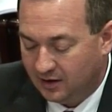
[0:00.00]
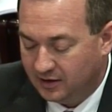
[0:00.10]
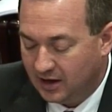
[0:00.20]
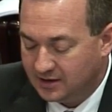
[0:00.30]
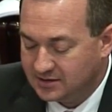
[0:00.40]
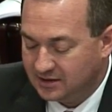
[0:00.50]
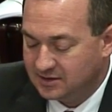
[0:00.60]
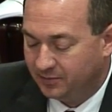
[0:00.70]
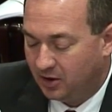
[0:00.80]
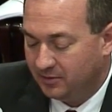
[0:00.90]
And the United
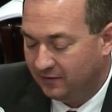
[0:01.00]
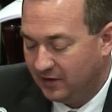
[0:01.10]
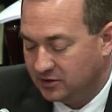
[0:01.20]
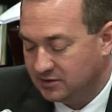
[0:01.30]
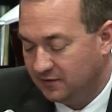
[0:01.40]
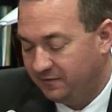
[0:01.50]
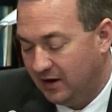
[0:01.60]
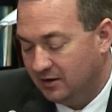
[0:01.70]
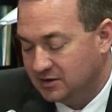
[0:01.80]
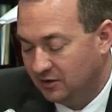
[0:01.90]
States Department of Veterans
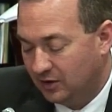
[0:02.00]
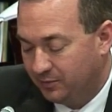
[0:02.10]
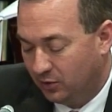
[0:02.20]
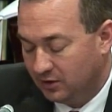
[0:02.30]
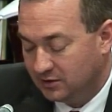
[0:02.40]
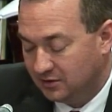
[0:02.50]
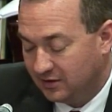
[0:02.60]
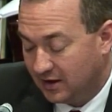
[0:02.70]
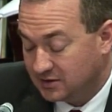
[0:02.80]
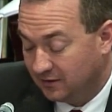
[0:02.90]
Affairs, in a report in
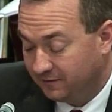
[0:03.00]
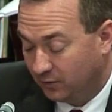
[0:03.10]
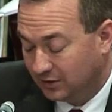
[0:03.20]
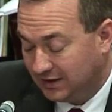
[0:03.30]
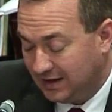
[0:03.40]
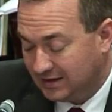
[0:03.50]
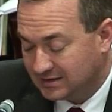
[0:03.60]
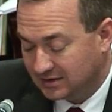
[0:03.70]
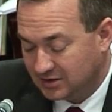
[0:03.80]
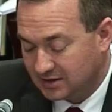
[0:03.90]

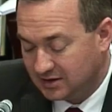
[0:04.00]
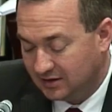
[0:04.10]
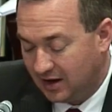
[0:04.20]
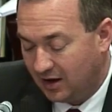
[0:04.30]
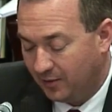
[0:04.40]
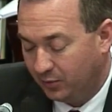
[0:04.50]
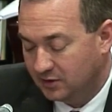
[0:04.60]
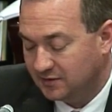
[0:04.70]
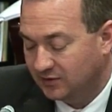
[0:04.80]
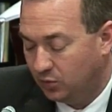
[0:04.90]
2014, suggested that
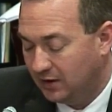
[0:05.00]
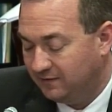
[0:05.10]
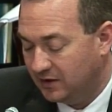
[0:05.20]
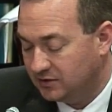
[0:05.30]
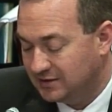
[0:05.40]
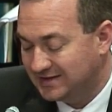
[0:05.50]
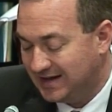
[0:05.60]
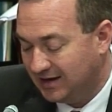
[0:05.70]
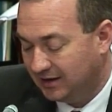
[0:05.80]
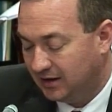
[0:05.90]
upwards of 20 veterans
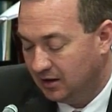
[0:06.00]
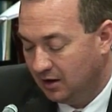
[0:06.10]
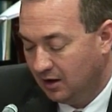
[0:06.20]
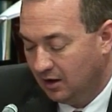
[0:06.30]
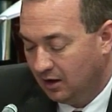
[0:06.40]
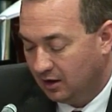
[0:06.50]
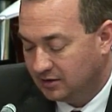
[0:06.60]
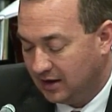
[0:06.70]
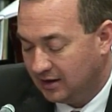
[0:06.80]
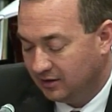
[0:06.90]
daily are
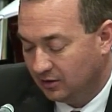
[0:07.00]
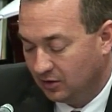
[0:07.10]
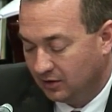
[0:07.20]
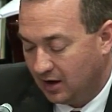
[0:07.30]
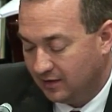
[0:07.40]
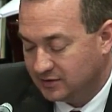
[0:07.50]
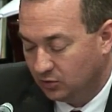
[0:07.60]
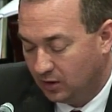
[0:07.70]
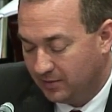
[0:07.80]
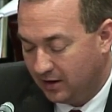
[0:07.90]
taking their own lives
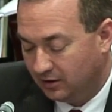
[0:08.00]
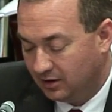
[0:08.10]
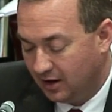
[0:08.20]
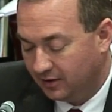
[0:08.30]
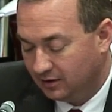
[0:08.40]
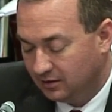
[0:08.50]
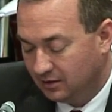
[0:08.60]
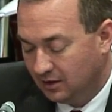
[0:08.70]
in one manner or another.